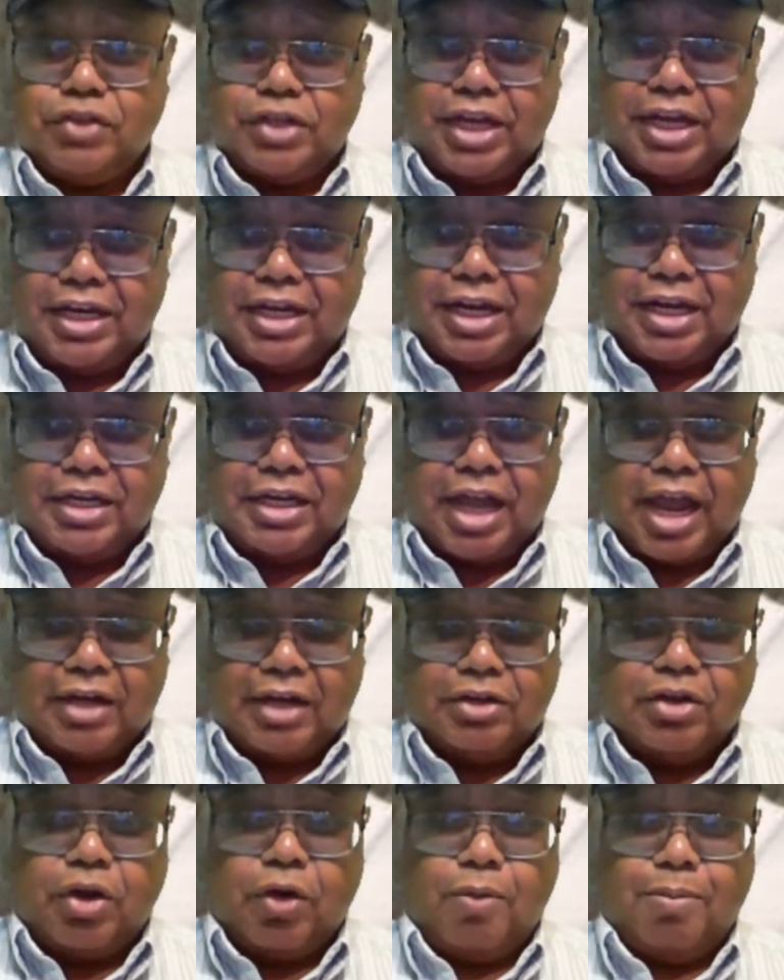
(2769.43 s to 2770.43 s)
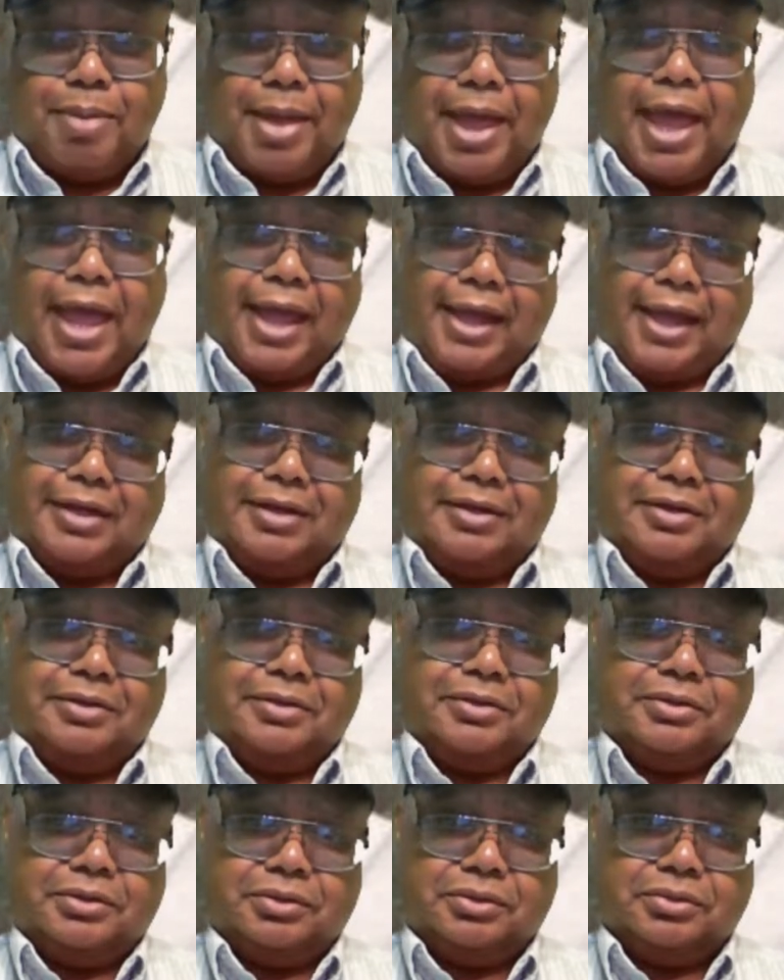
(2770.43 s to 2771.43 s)
if she did not go
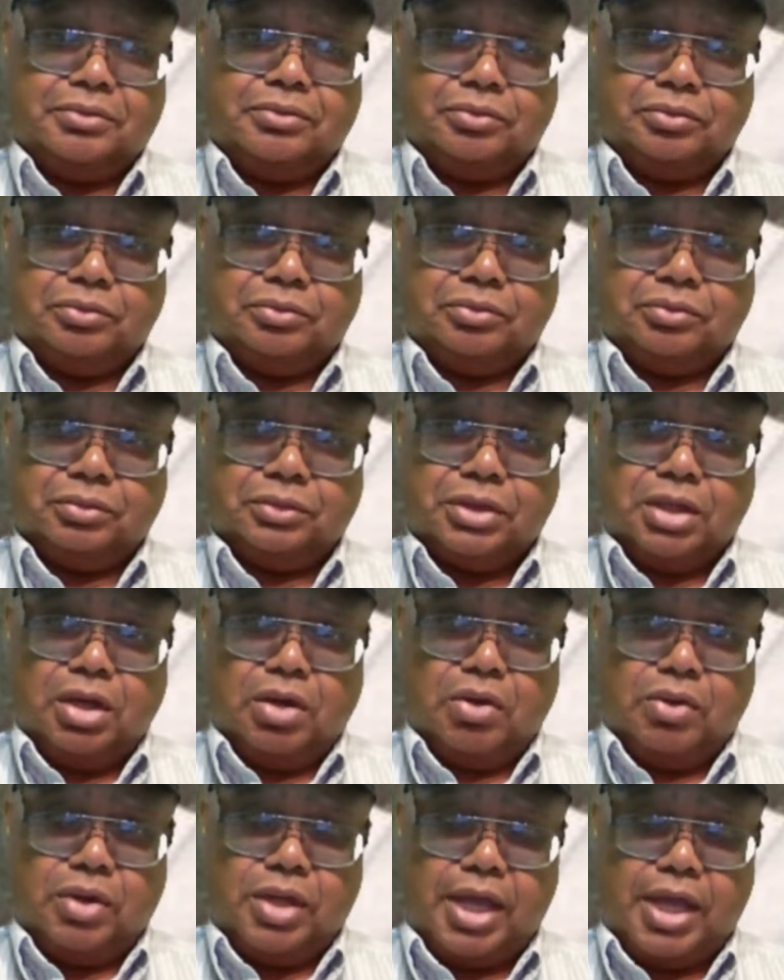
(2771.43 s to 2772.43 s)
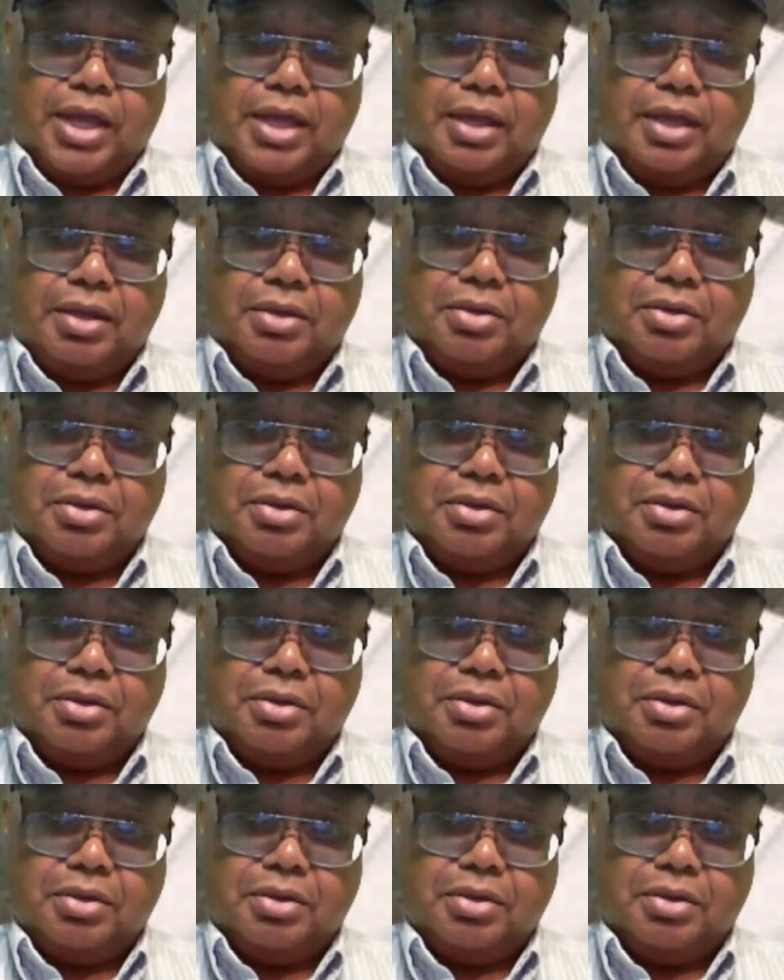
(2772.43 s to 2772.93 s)
back, okay,